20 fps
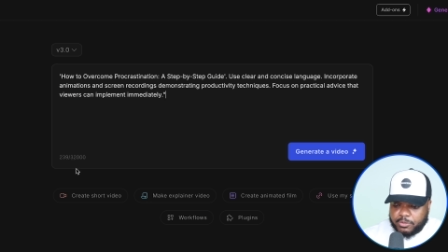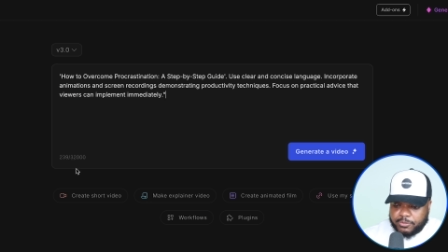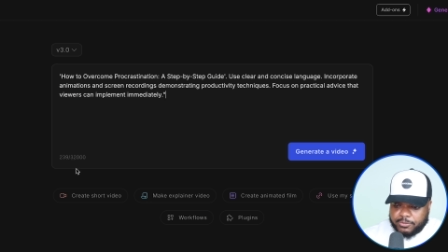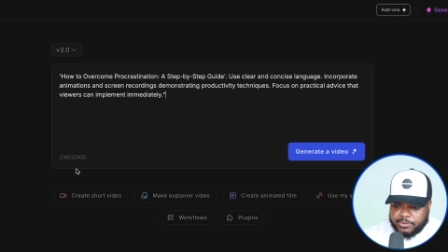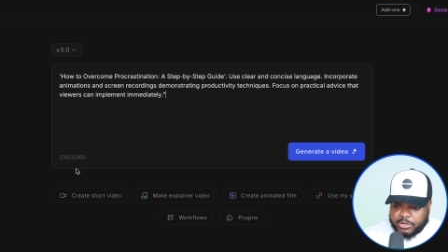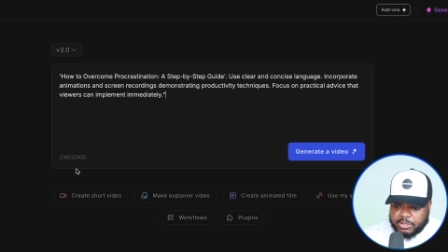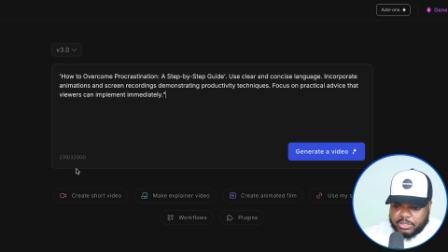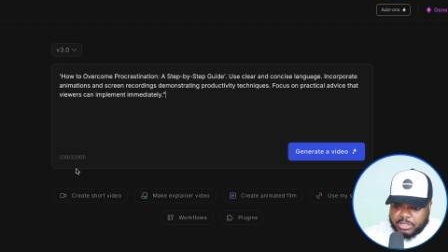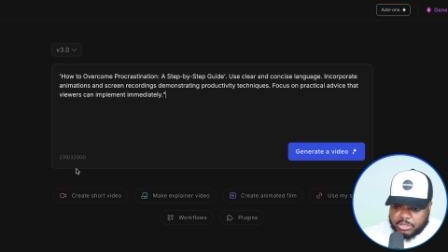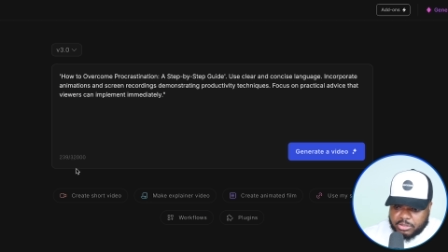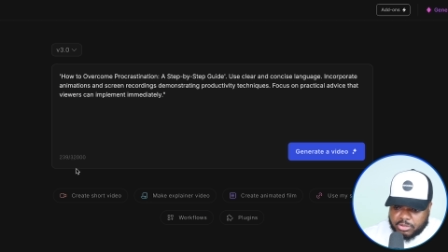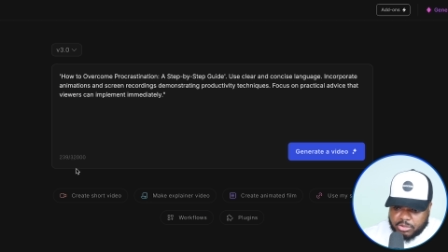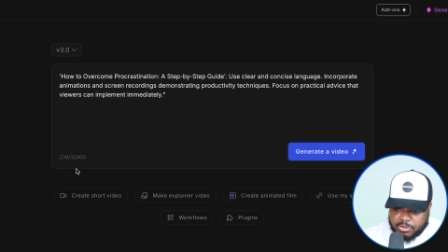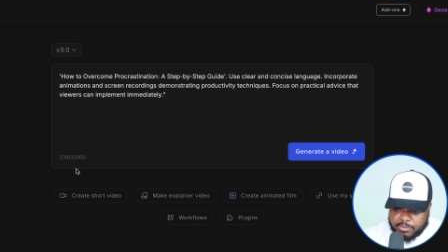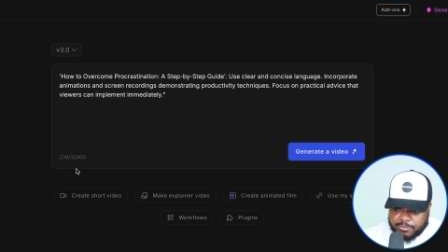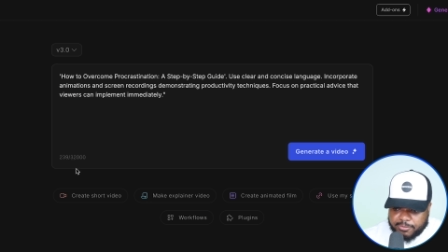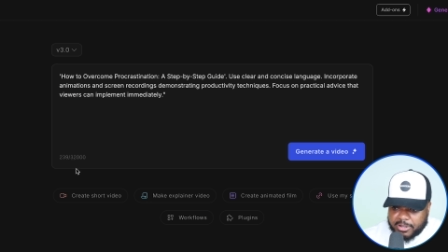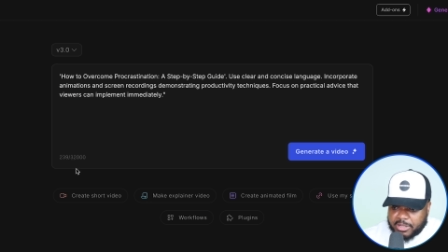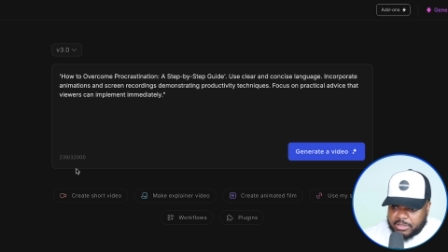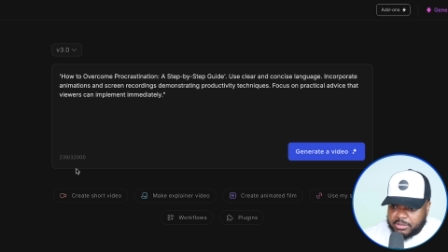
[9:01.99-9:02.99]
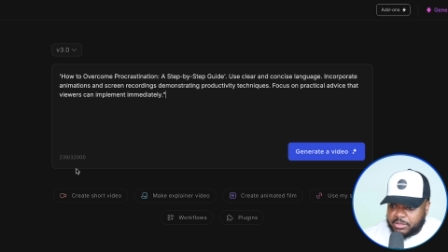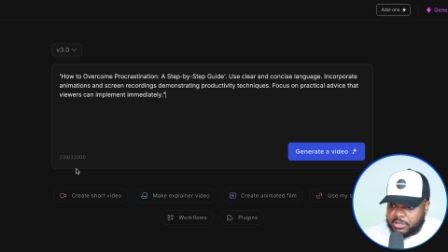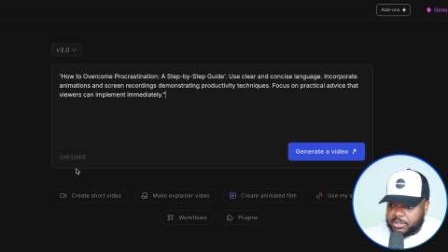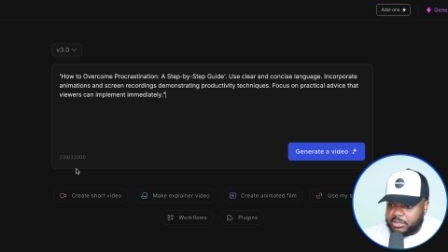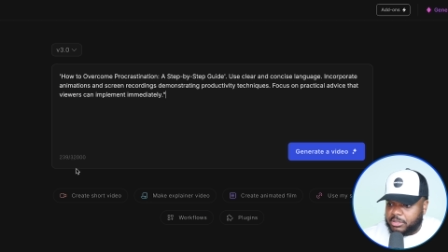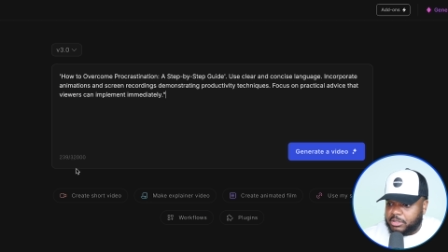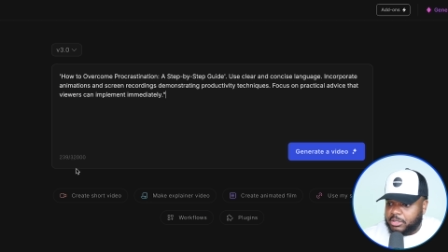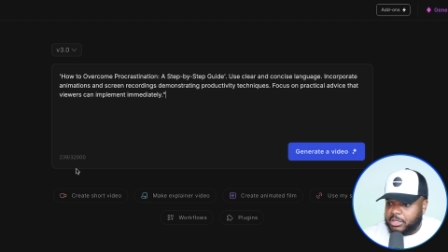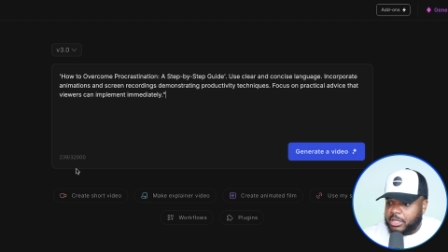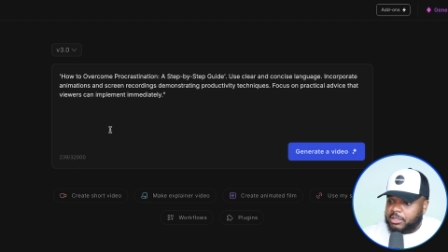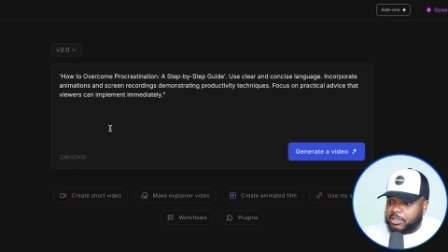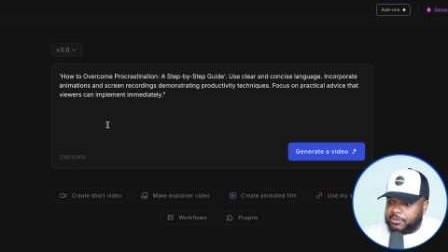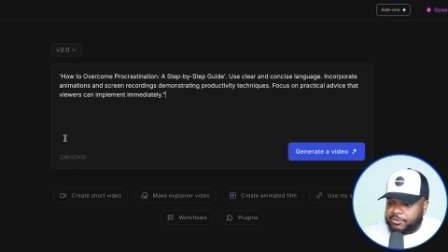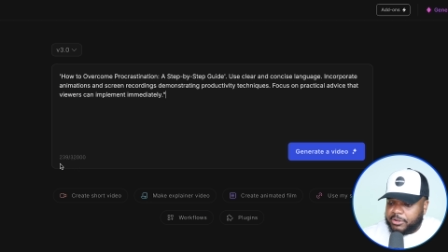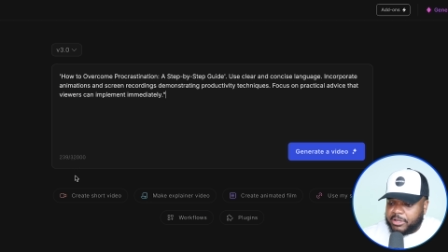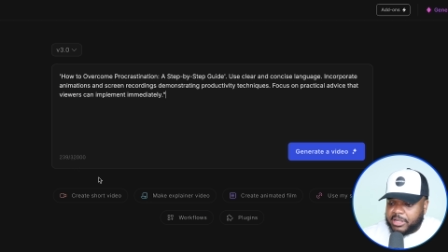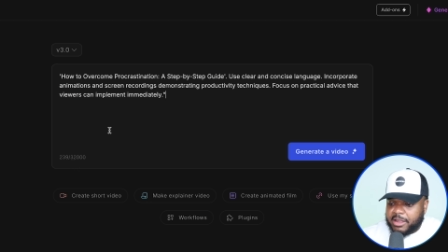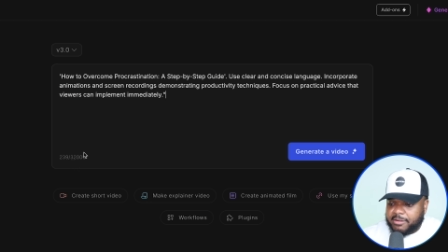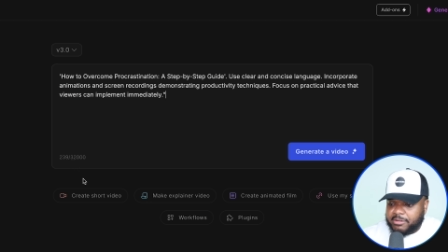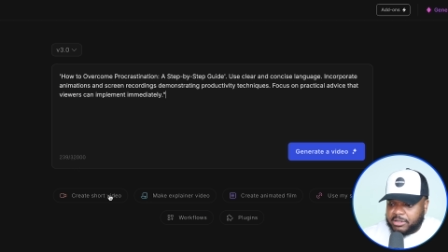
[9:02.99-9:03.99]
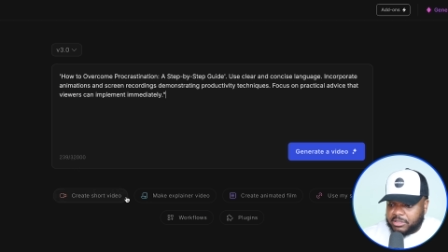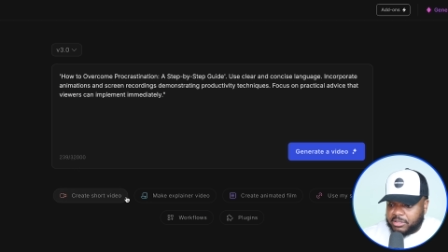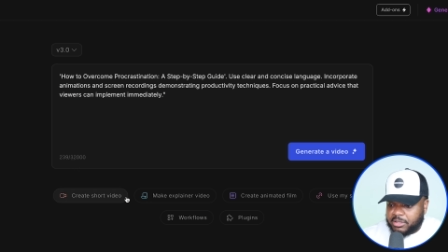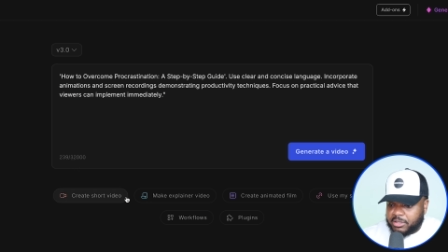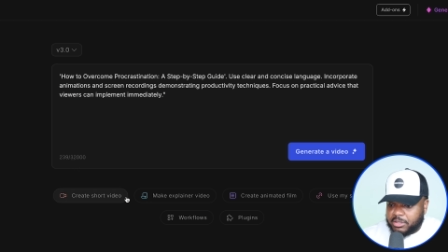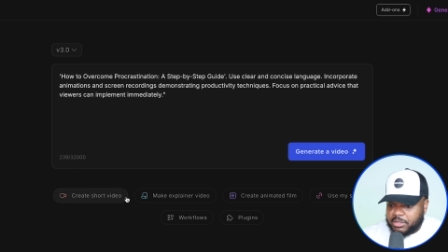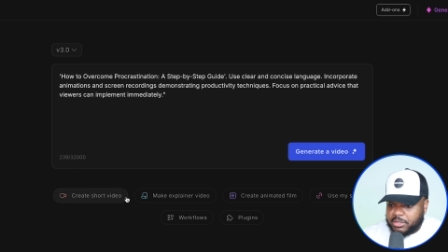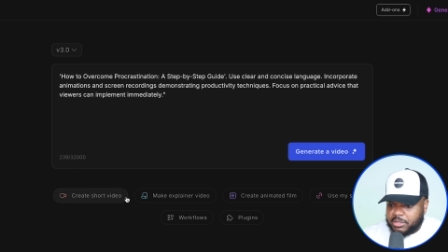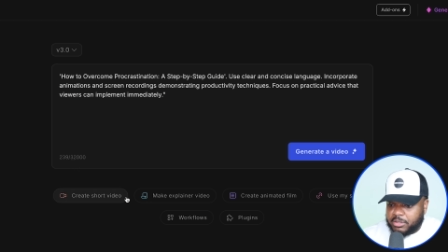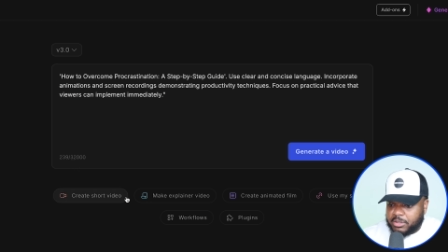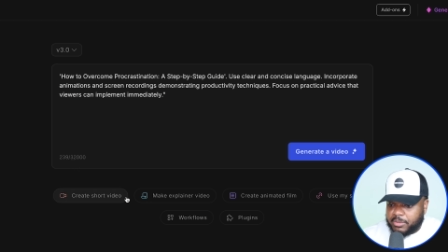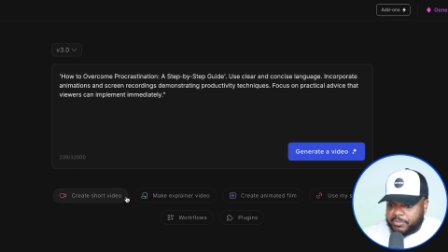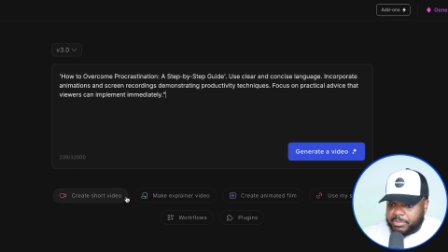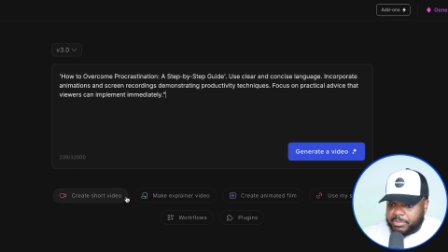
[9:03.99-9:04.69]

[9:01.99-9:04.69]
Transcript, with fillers: or 32,000 different characters,